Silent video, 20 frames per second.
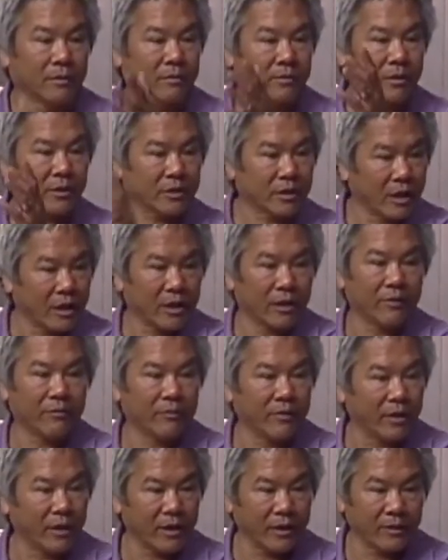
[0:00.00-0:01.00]
The son of
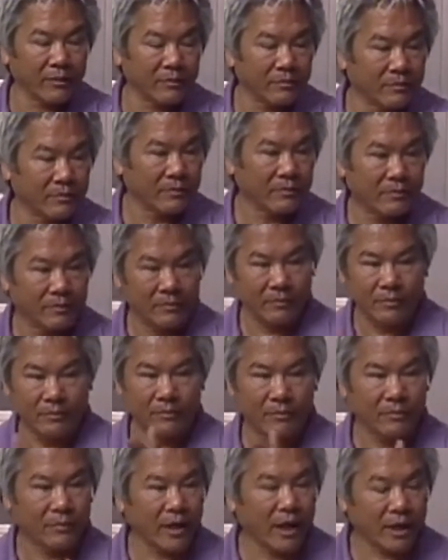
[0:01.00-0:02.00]
the
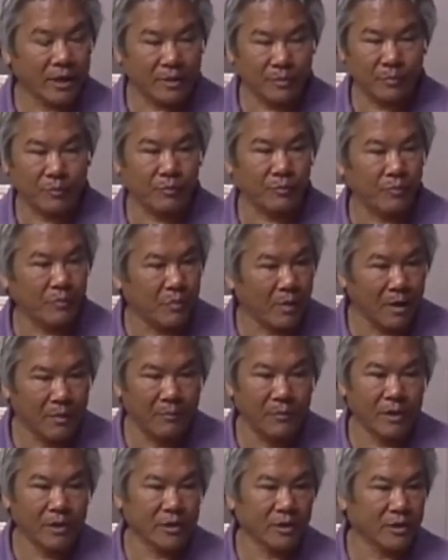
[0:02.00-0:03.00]
ex prime
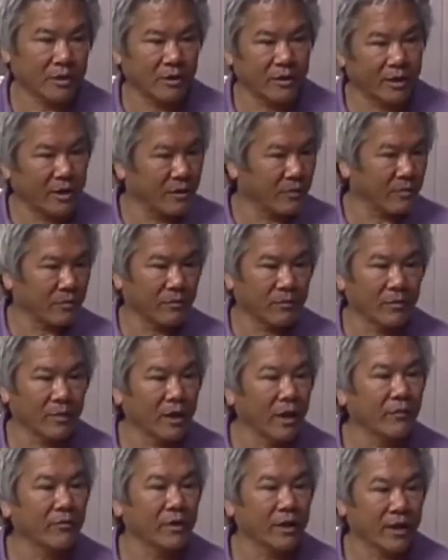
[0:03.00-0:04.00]
minister, you know,
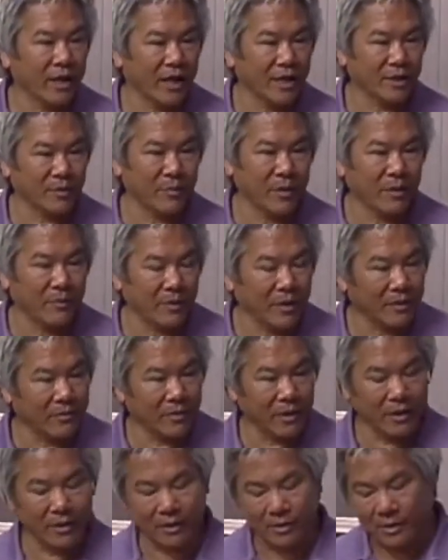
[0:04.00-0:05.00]
whatever the case may be,
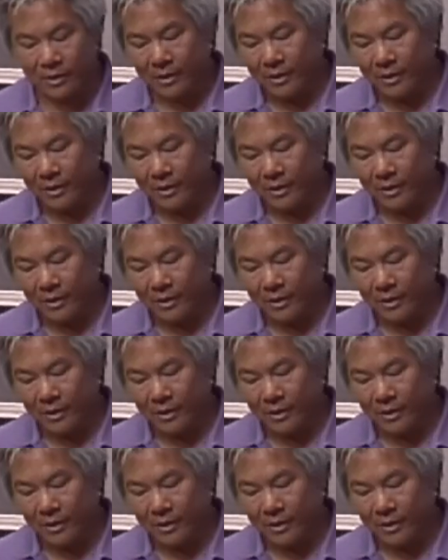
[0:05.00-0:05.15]
right?